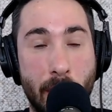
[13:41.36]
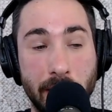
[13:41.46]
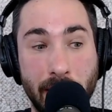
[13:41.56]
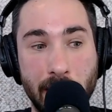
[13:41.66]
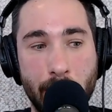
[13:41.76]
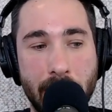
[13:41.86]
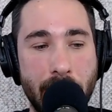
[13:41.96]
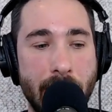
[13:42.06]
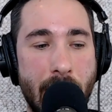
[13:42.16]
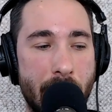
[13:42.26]
Personally
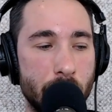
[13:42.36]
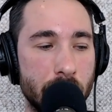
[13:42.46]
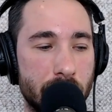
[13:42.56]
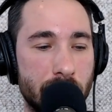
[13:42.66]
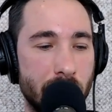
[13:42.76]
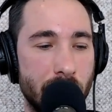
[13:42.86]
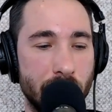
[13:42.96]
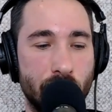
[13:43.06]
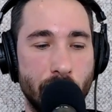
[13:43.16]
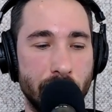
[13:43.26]
speaking, I was,
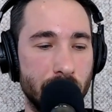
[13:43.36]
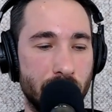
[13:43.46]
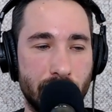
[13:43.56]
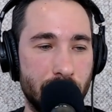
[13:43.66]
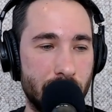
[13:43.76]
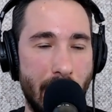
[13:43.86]
as soon as